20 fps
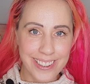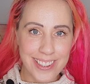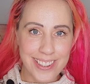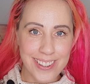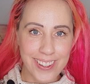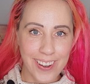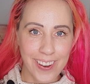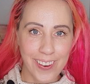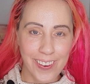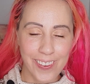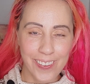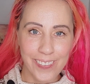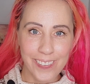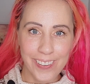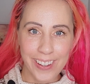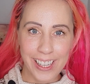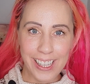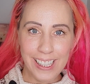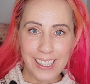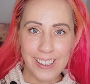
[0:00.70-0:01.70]
So,
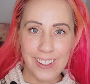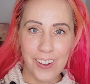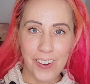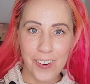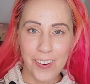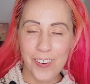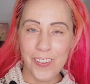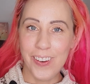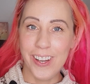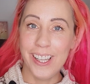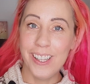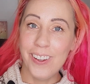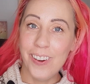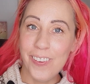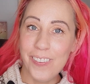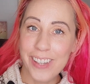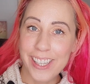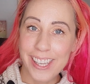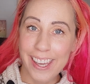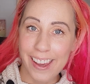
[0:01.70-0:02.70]
hello,
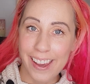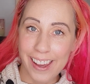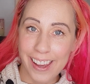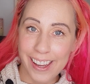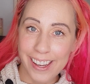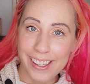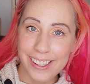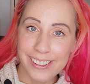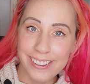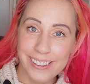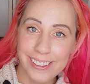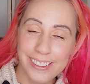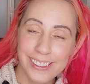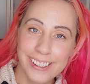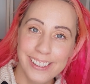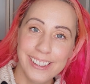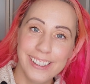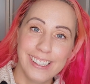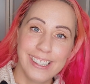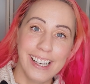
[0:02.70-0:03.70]
hello again.
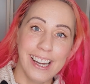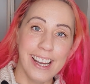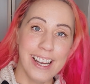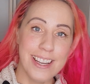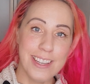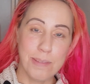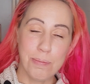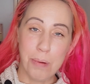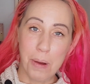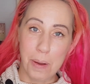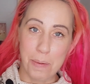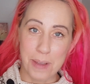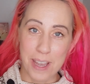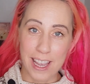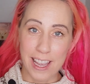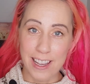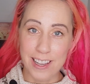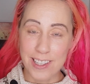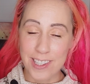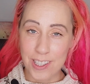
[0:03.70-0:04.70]
As
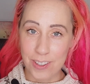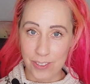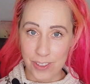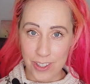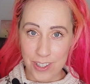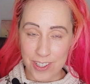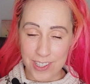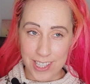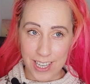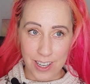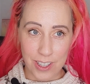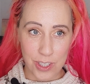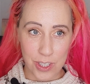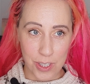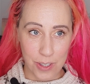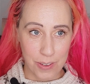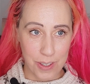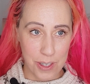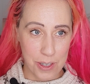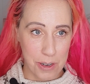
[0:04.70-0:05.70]
promised, I'm going to start
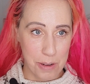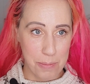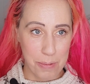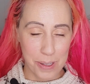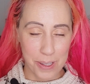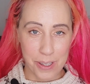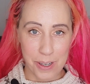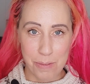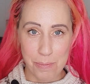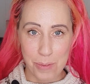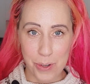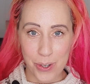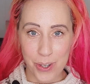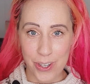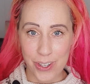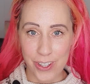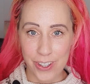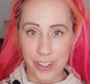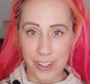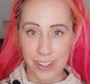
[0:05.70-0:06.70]
showing up a lot
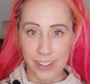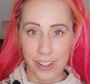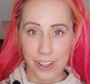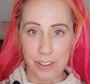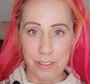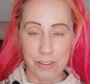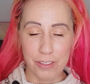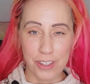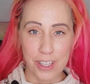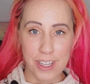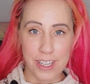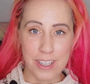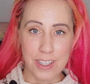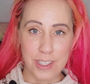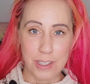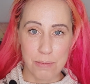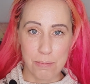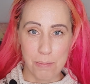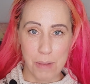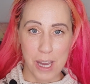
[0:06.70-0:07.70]
more. Hopefully
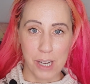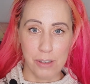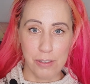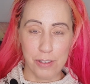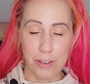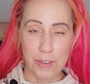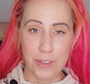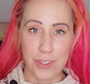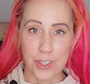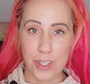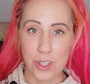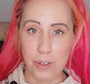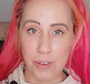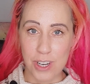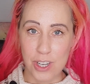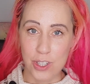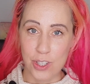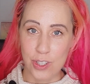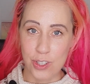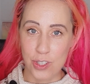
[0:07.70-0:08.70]
this microphone
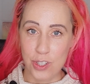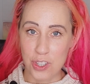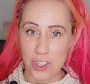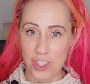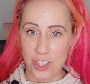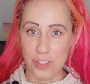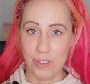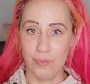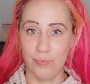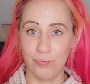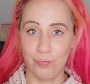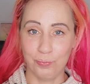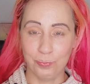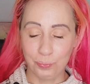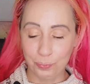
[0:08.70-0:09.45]
situation doesn't